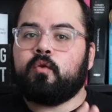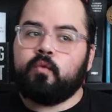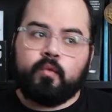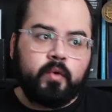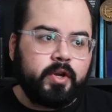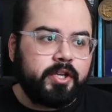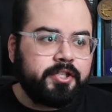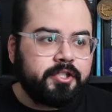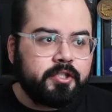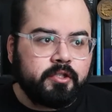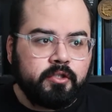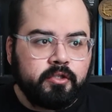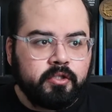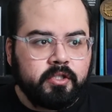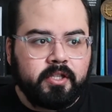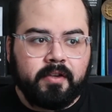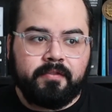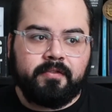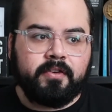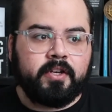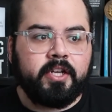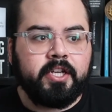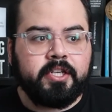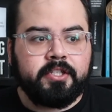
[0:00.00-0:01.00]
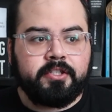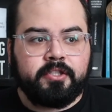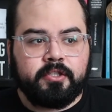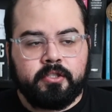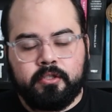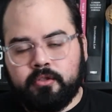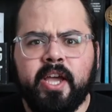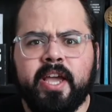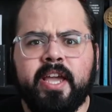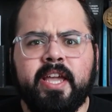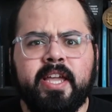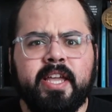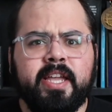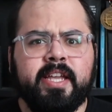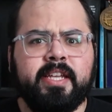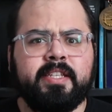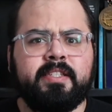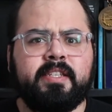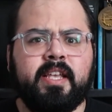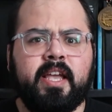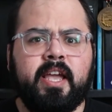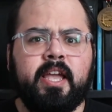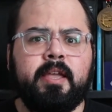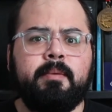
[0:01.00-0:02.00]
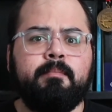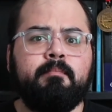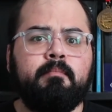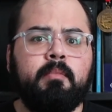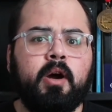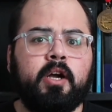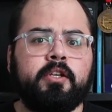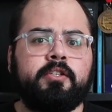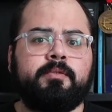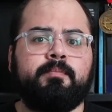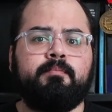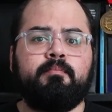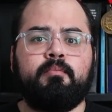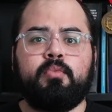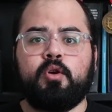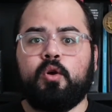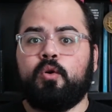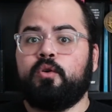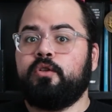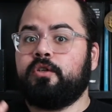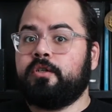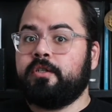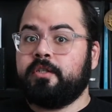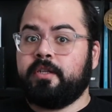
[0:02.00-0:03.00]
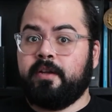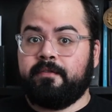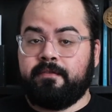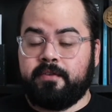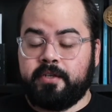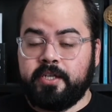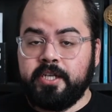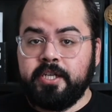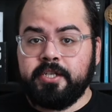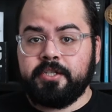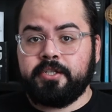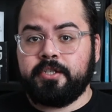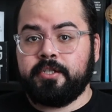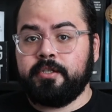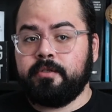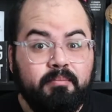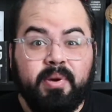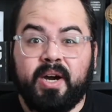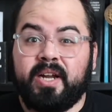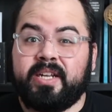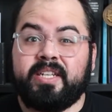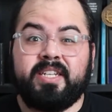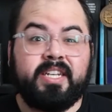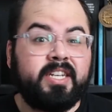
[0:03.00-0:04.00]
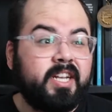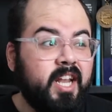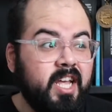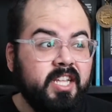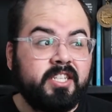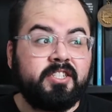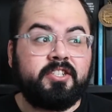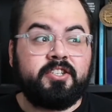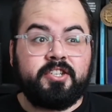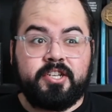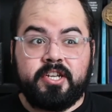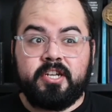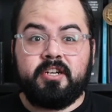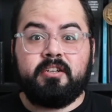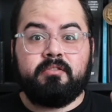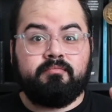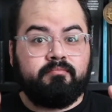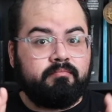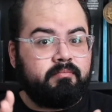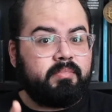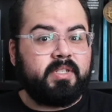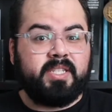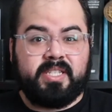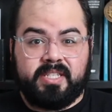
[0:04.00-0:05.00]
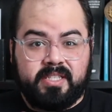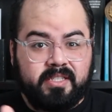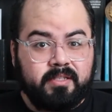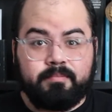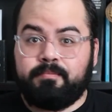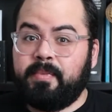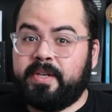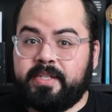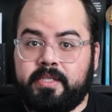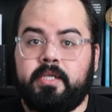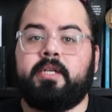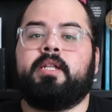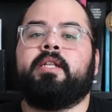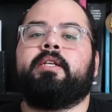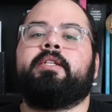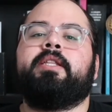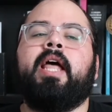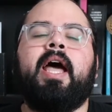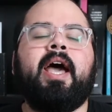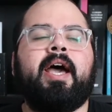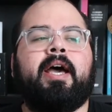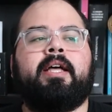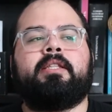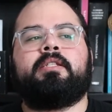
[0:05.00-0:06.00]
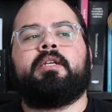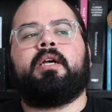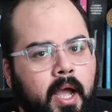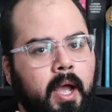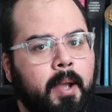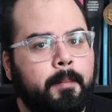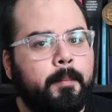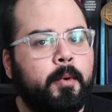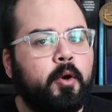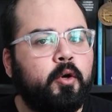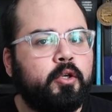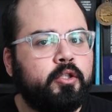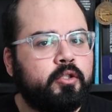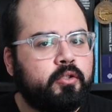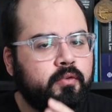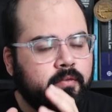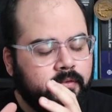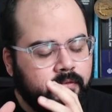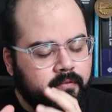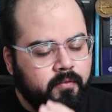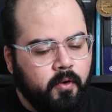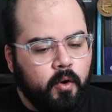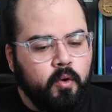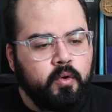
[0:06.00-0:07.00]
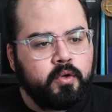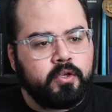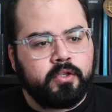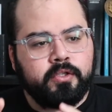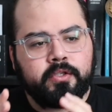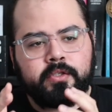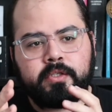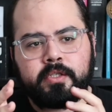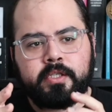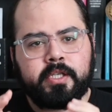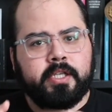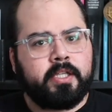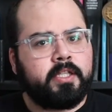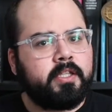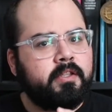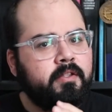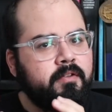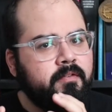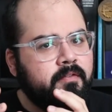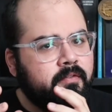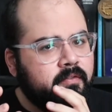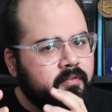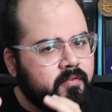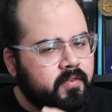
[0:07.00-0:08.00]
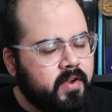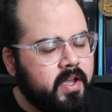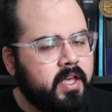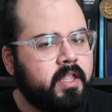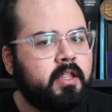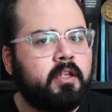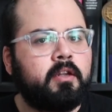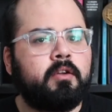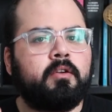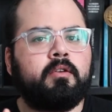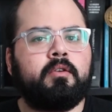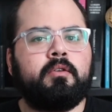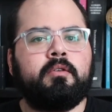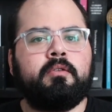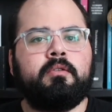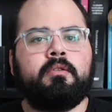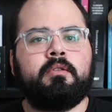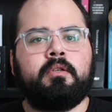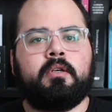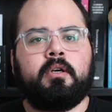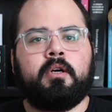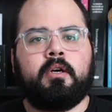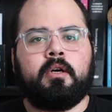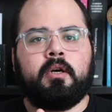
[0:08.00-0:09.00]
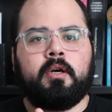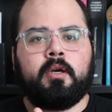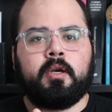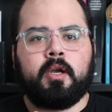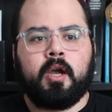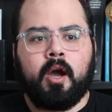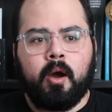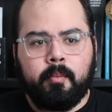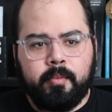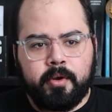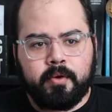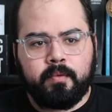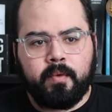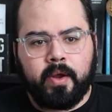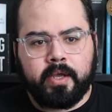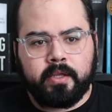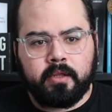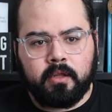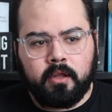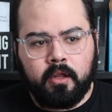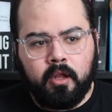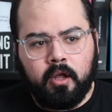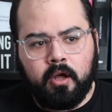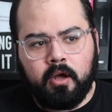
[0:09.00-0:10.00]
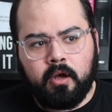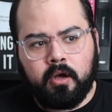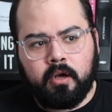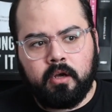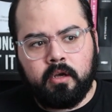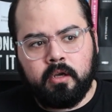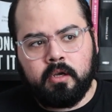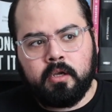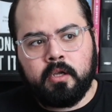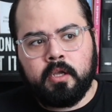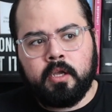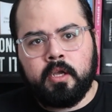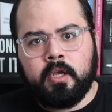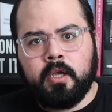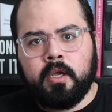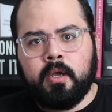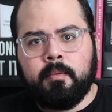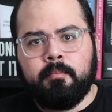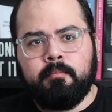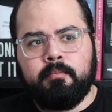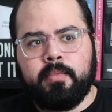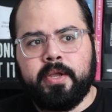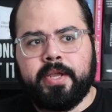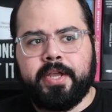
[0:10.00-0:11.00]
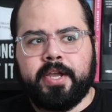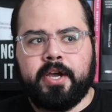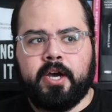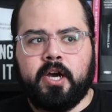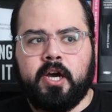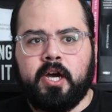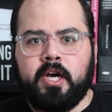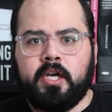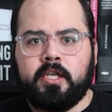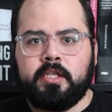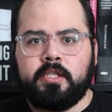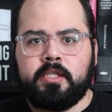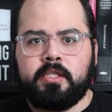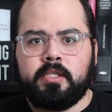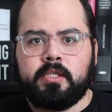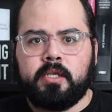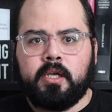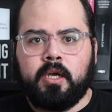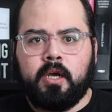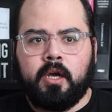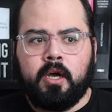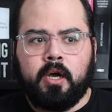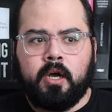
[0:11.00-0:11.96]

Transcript: original definition. Today it's a much broader definition, but in a nutshell, it's basically that. I'm going to focus in the federal copyright law because